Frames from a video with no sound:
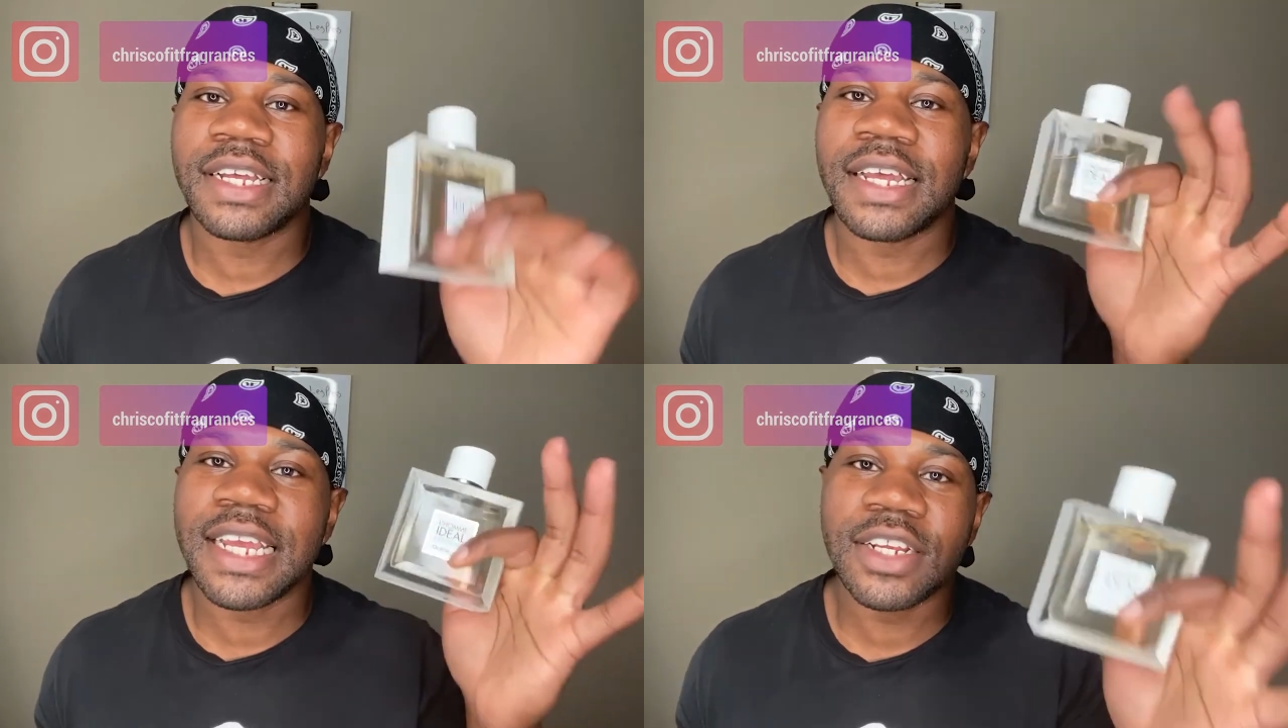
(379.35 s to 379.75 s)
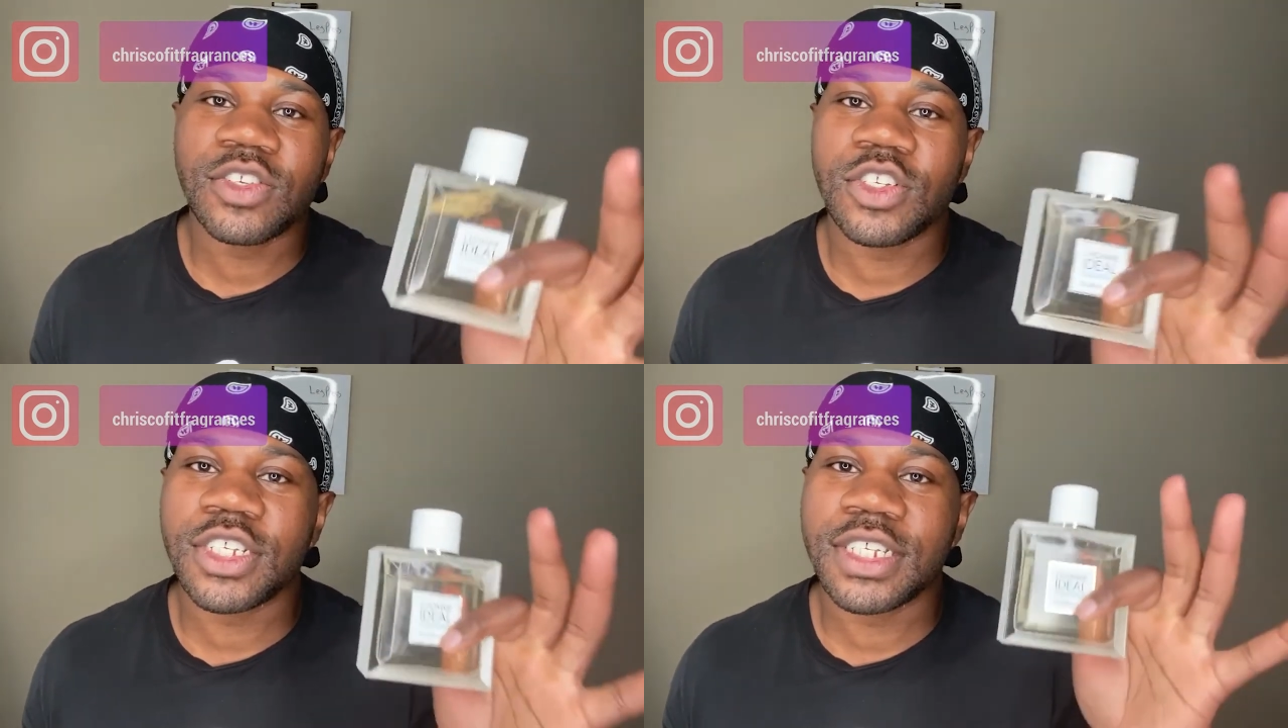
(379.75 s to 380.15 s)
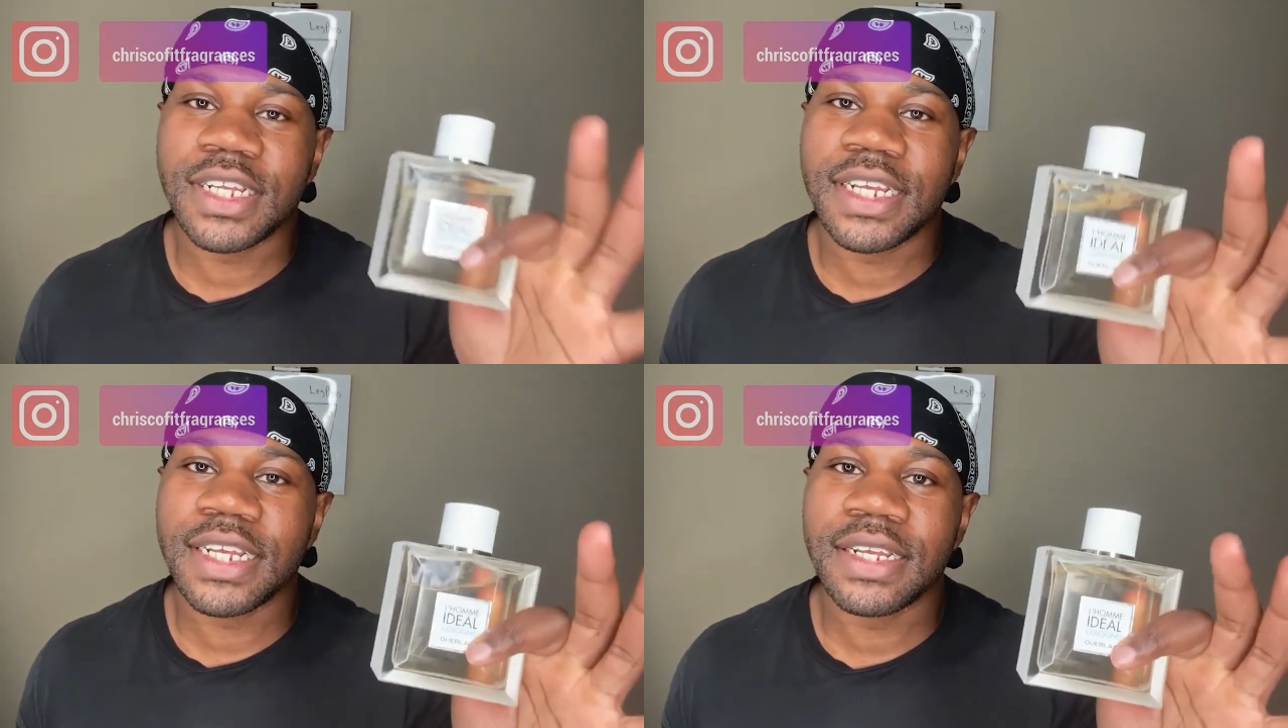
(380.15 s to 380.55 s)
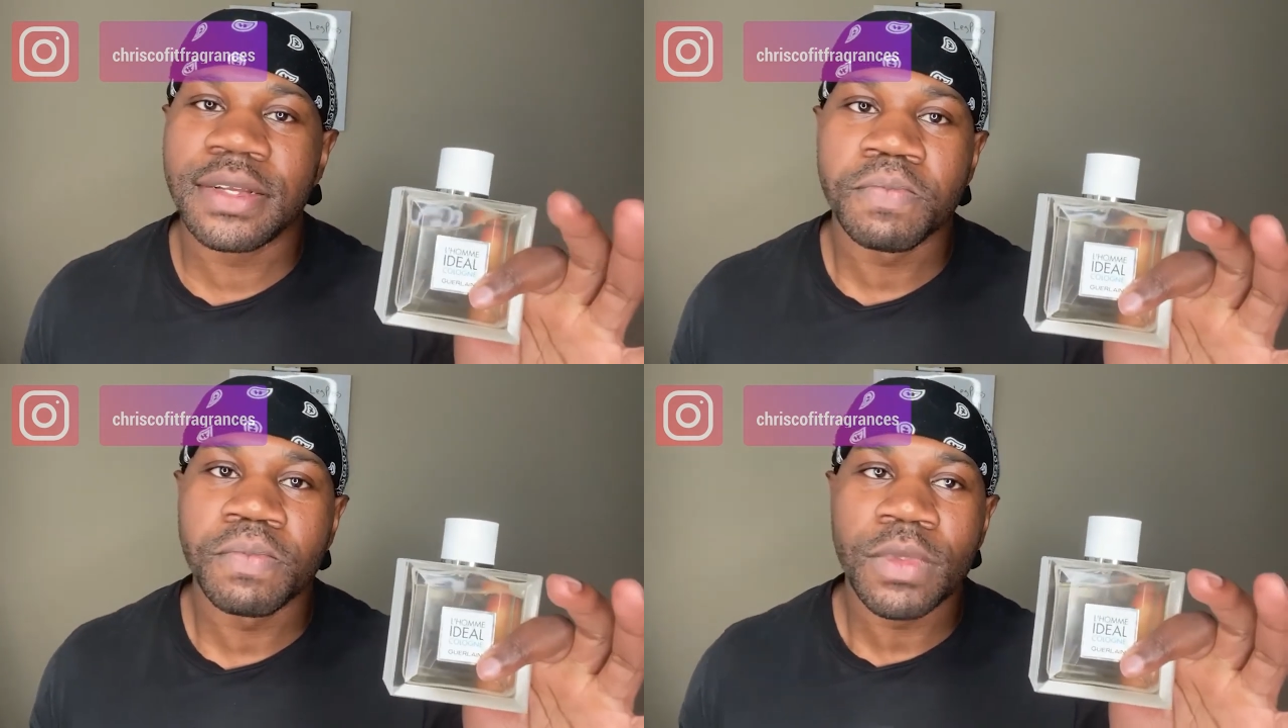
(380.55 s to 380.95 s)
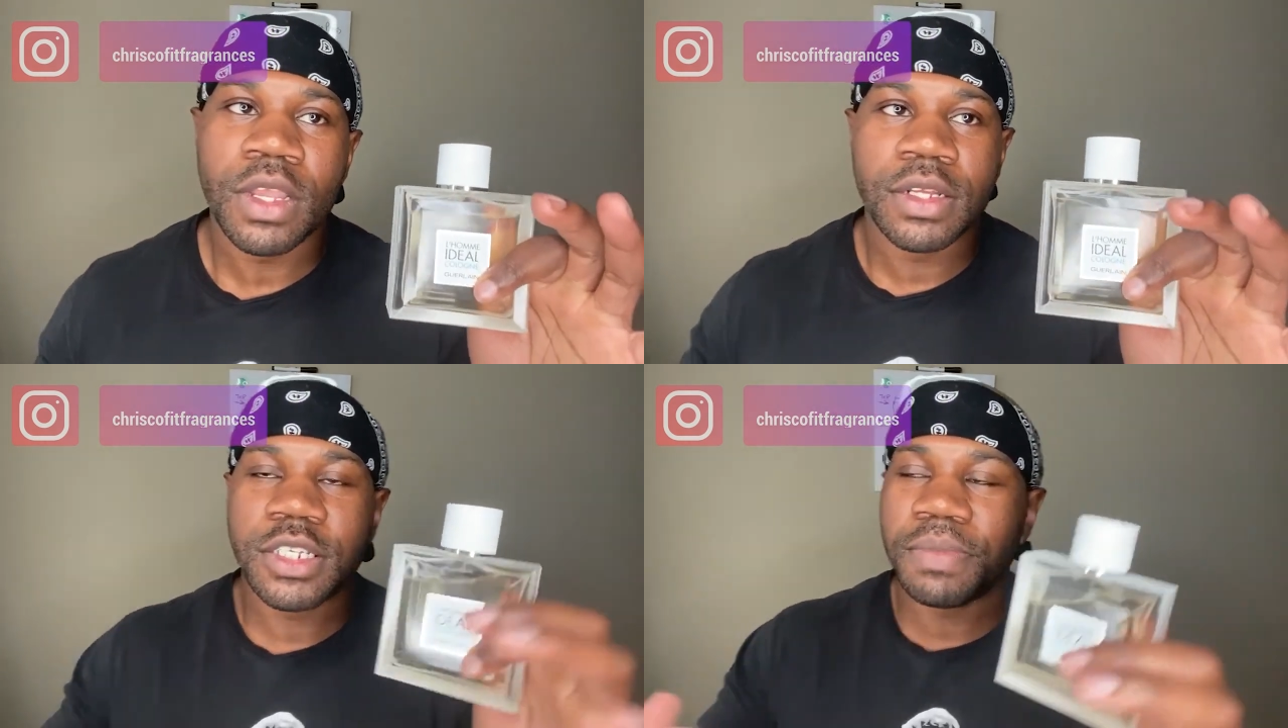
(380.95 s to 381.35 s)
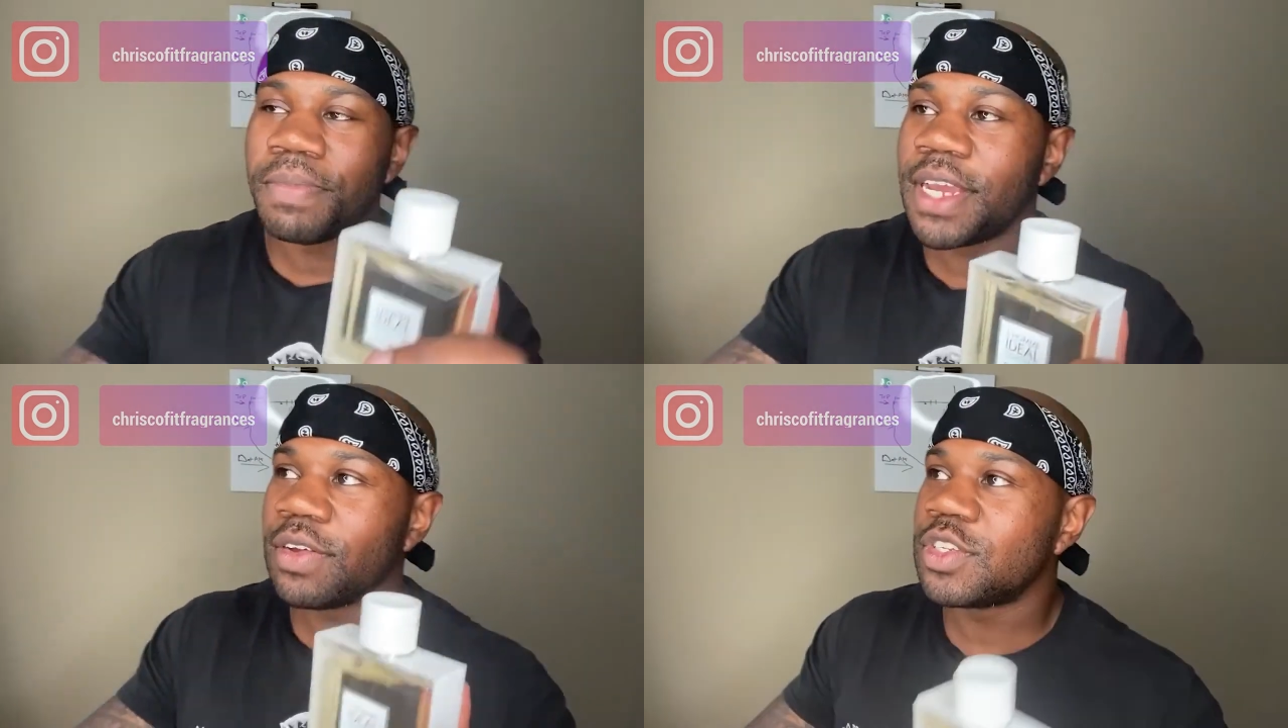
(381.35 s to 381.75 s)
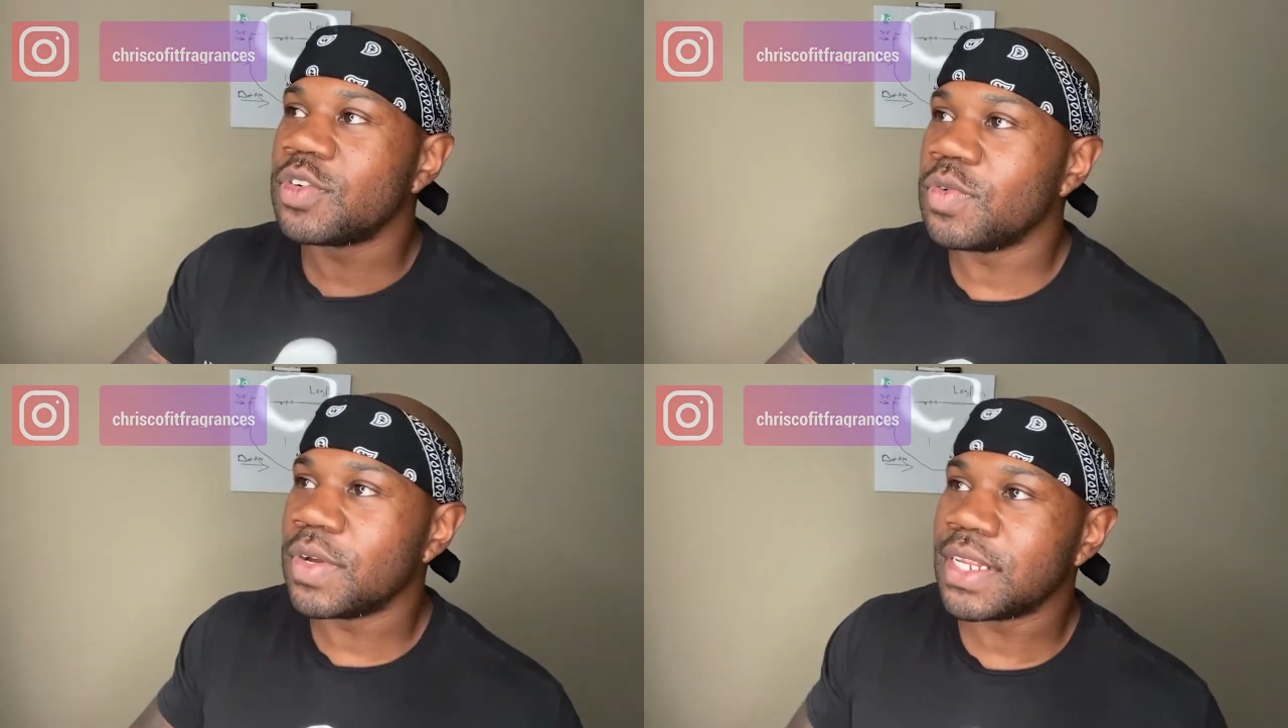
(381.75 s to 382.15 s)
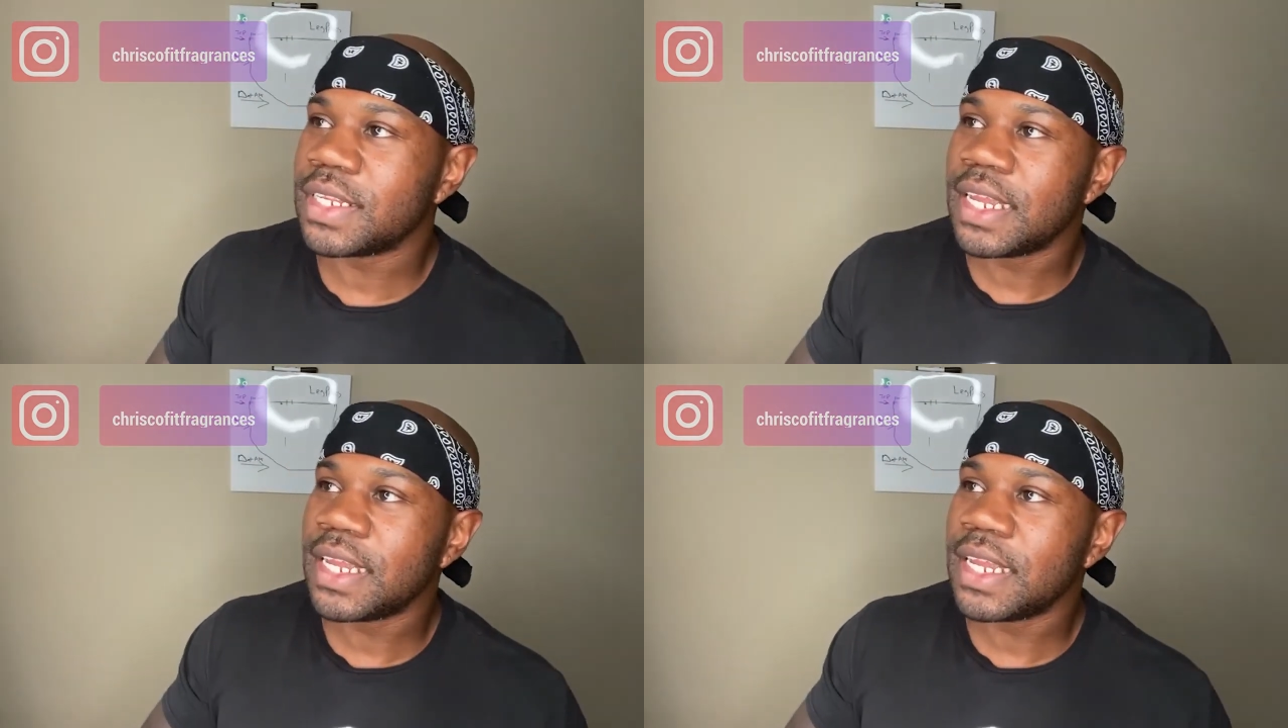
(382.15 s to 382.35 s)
an interesting smell to it.